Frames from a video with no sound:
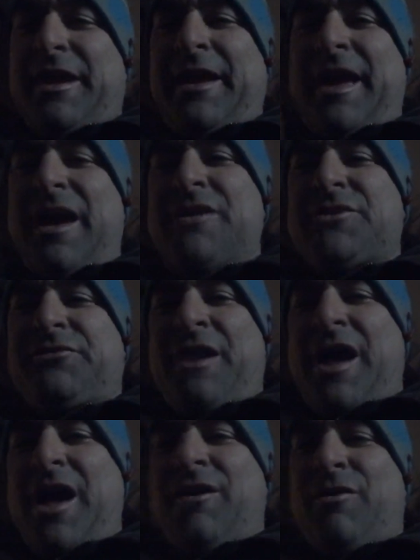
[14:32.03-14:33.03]
auto,
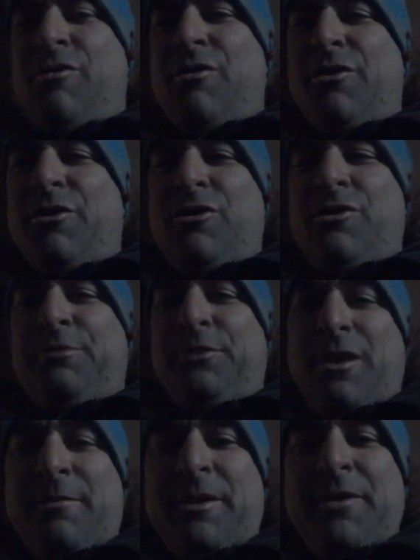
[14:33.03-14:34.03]
plumbing, we're all
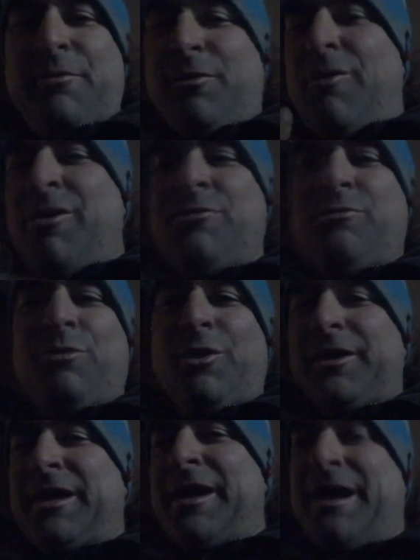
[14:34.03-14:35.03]
working on machines
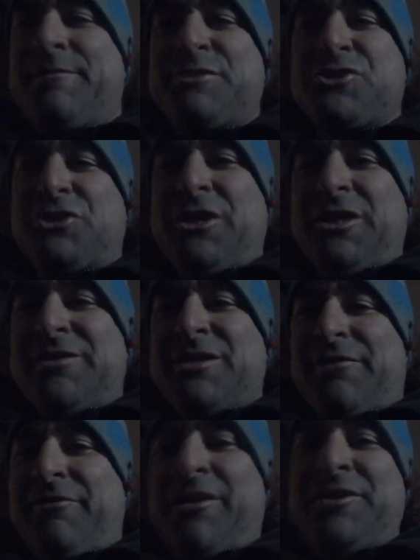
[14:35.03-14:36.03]
that are very similar.